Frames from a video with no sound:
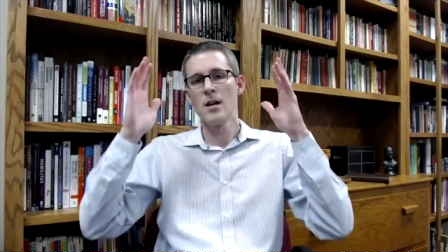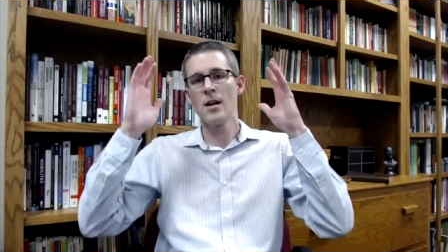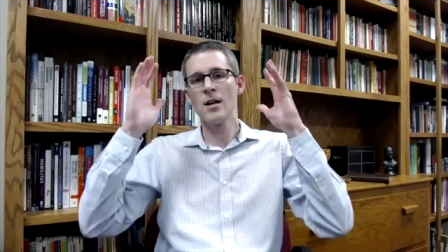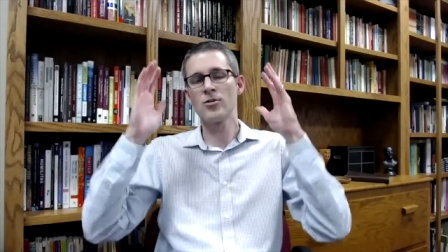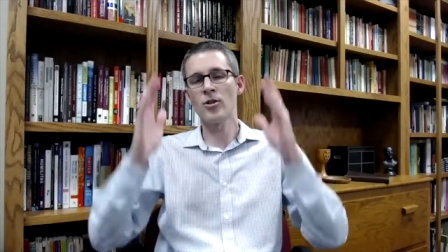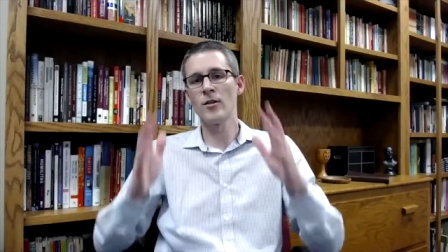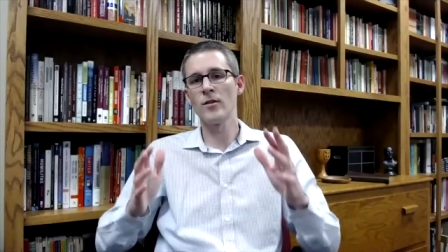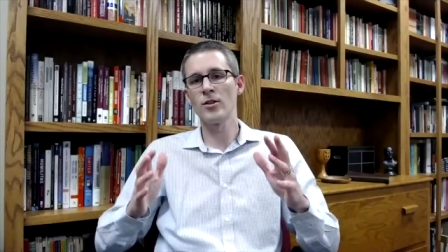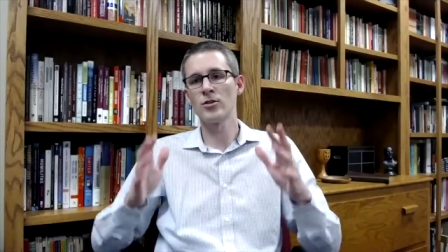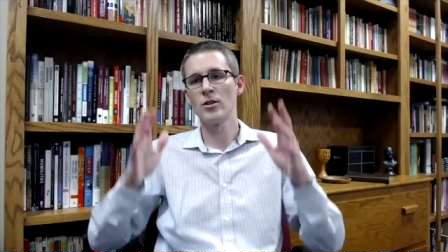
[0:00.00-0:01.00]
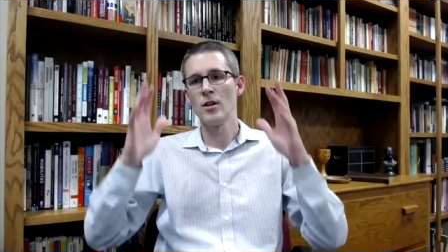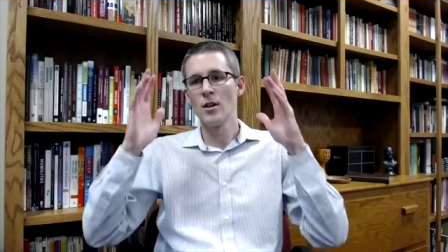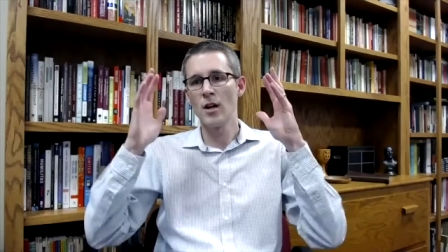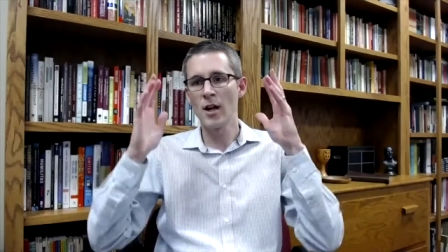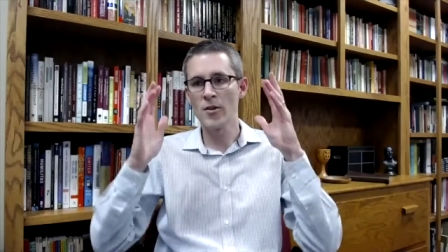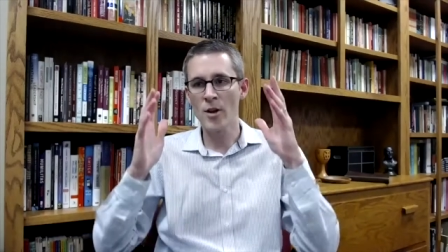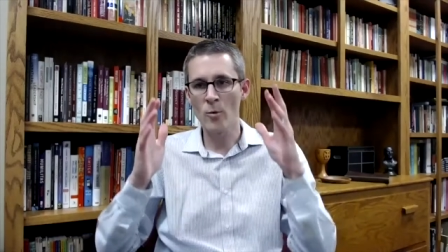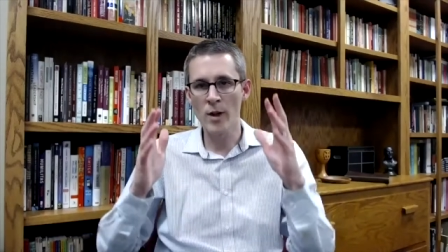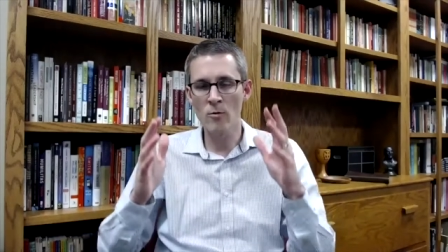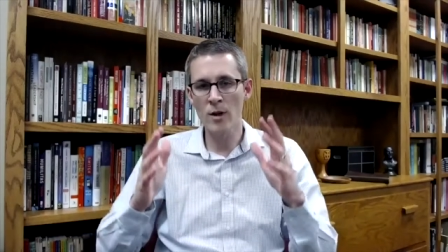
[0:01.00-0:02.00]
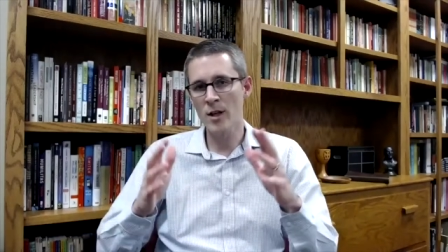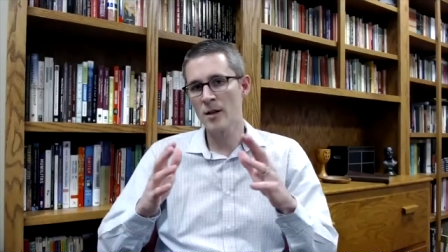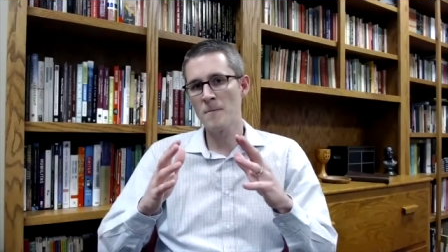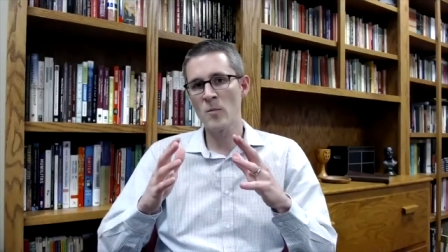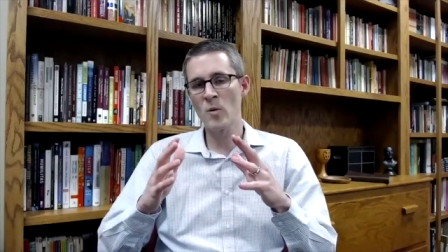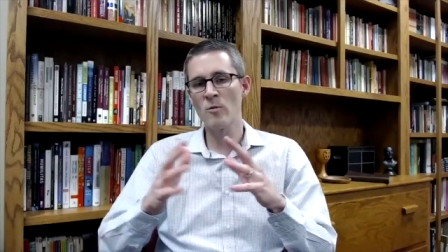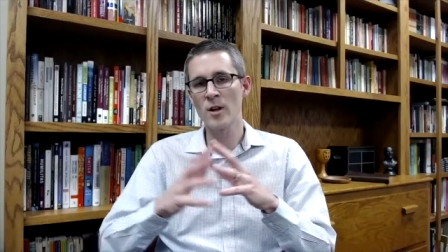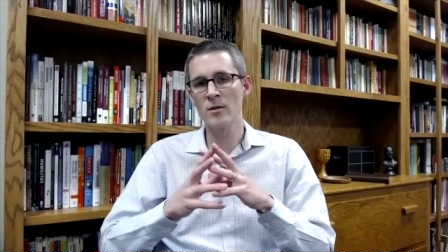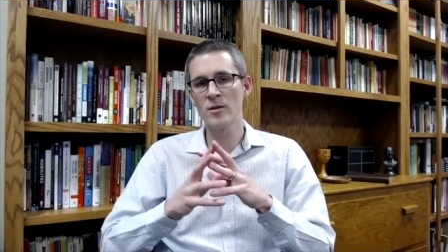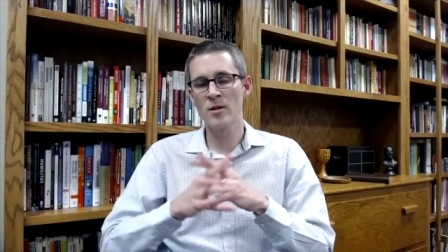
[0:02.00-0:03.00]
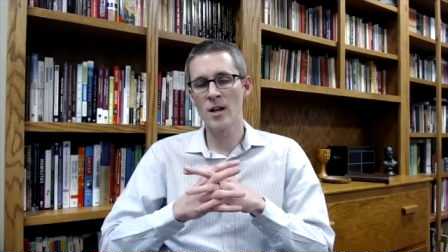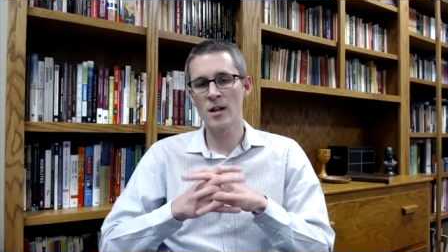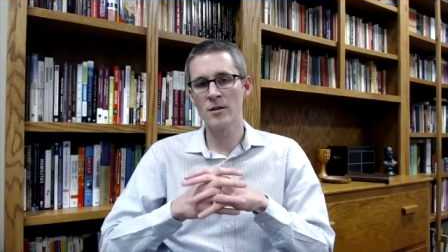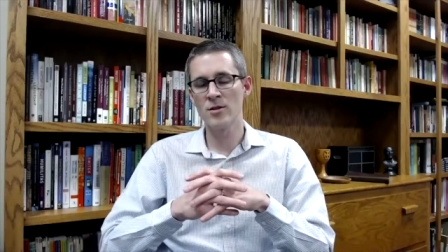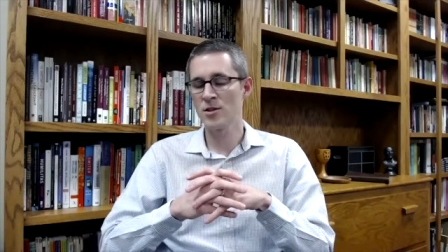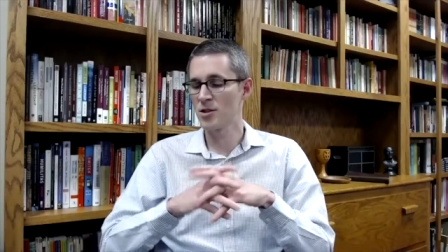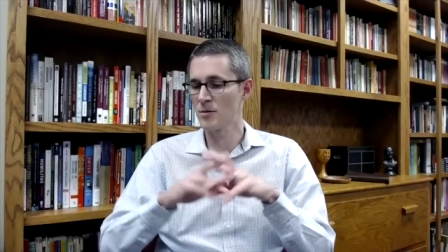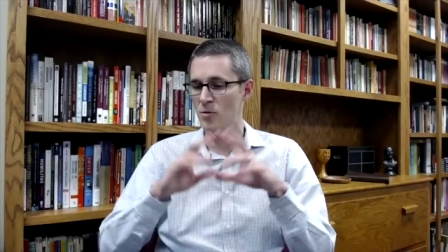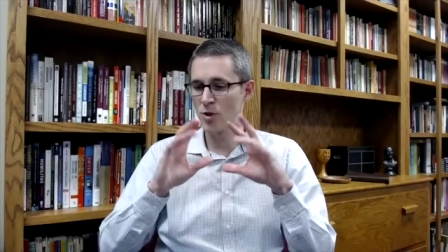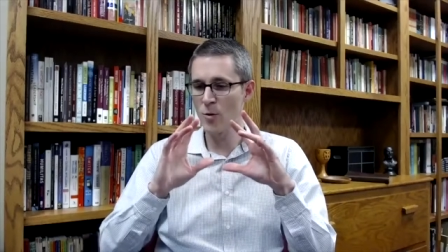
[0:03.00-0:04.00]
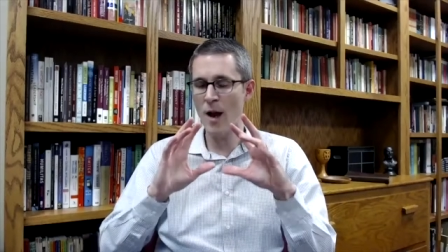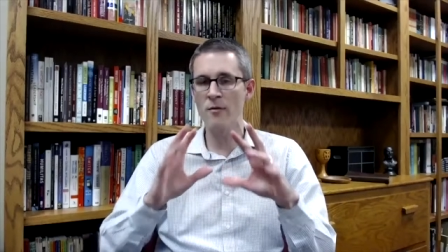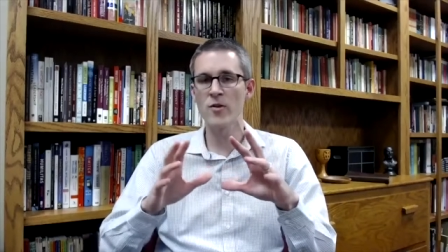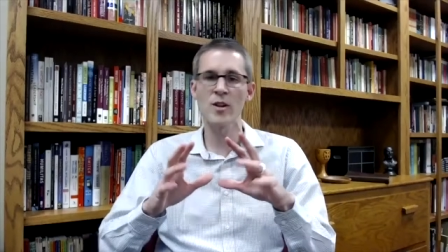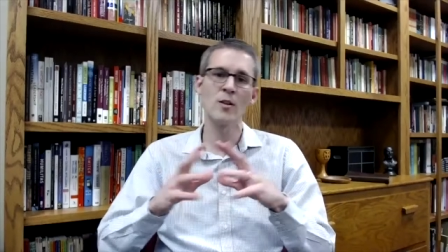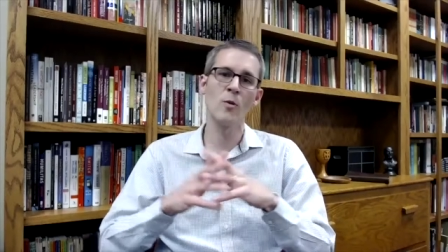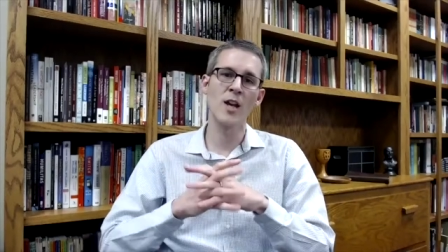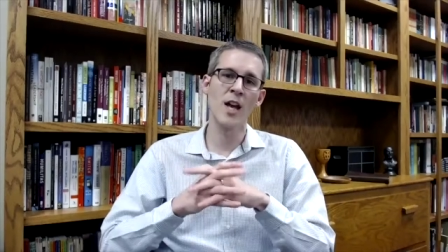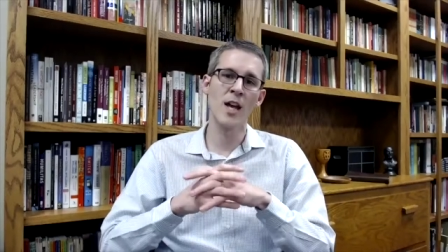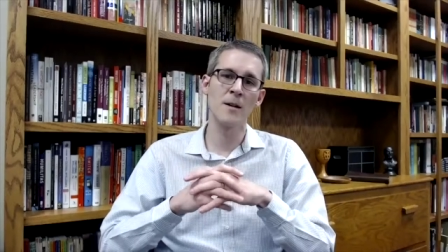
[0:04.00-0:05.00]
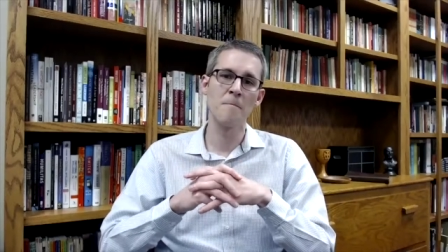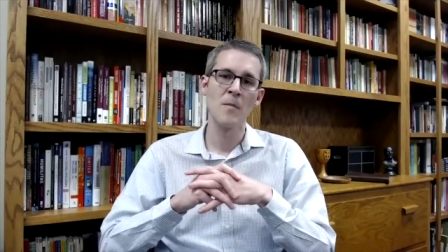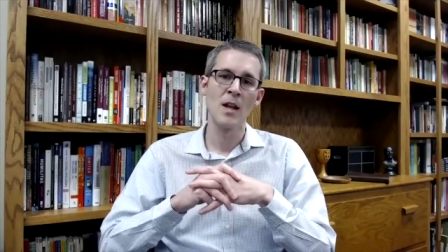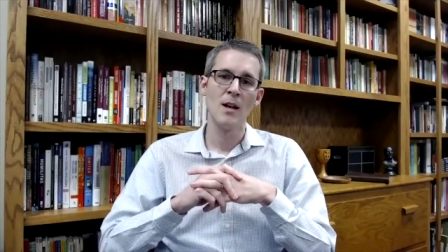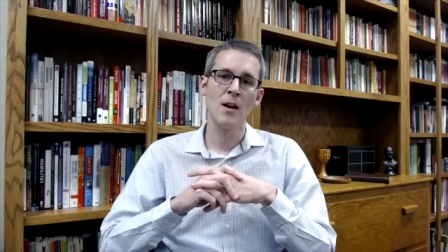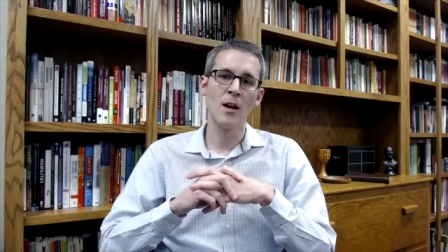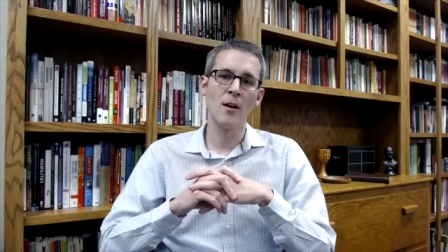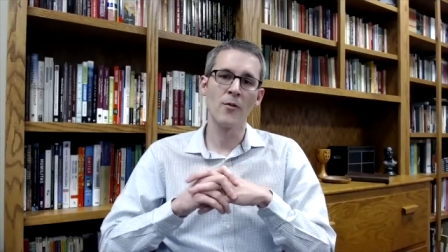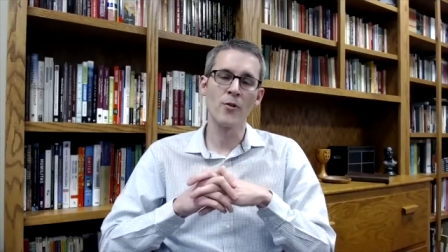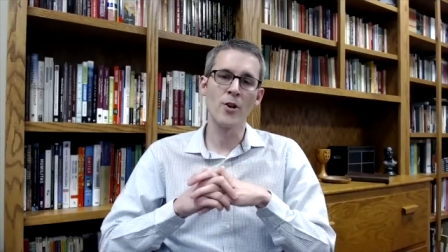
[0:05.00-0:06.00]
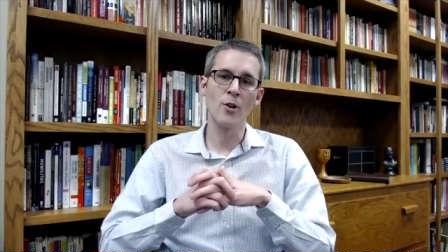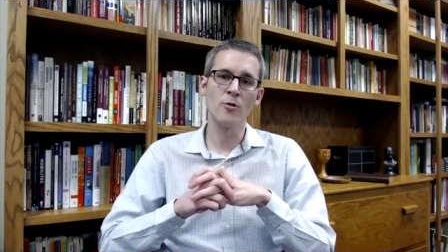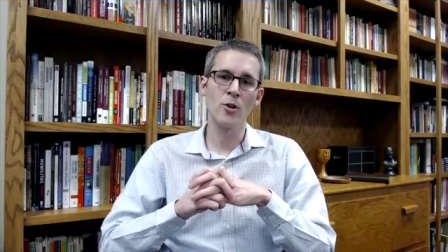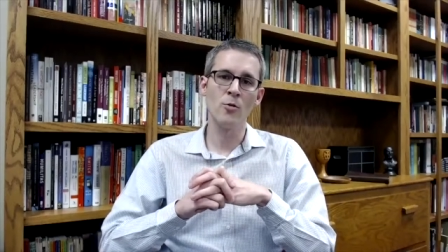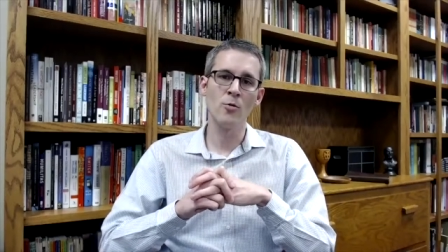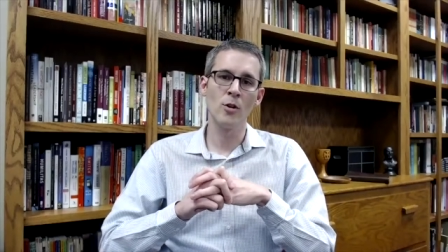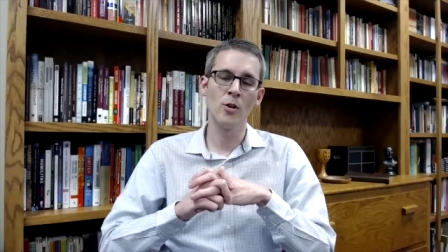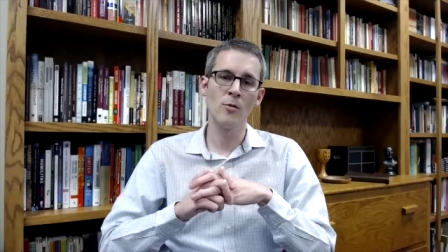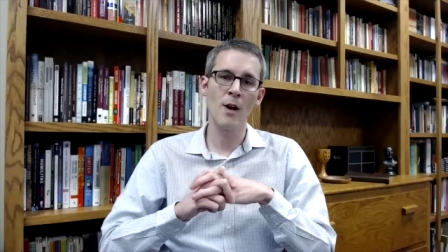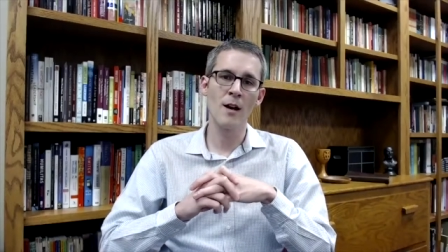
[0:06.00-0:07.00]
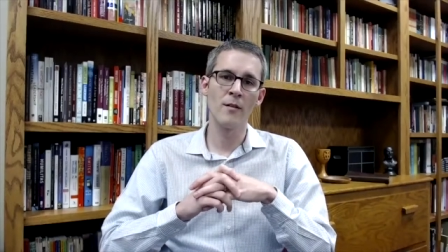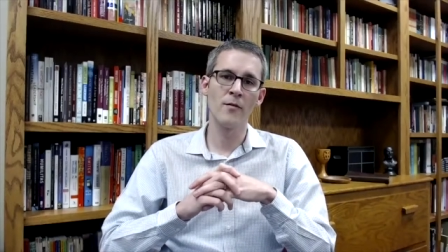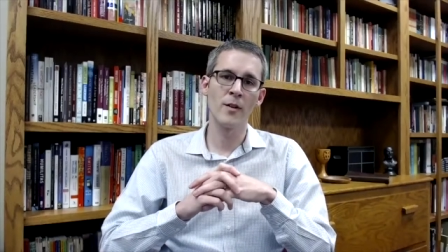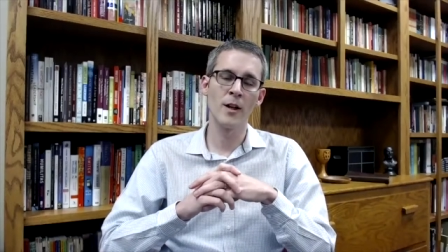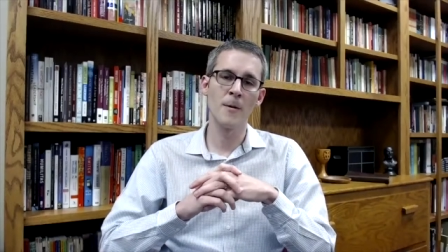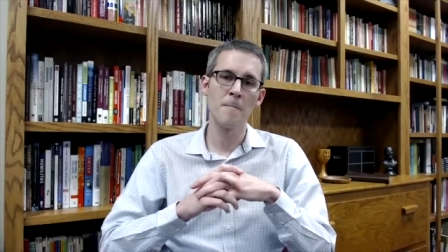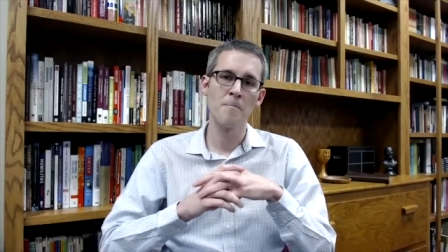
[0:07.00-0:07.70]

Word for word: uh, service uh, that we want to we want to uh, just do everything that we can uh, for those who who have um,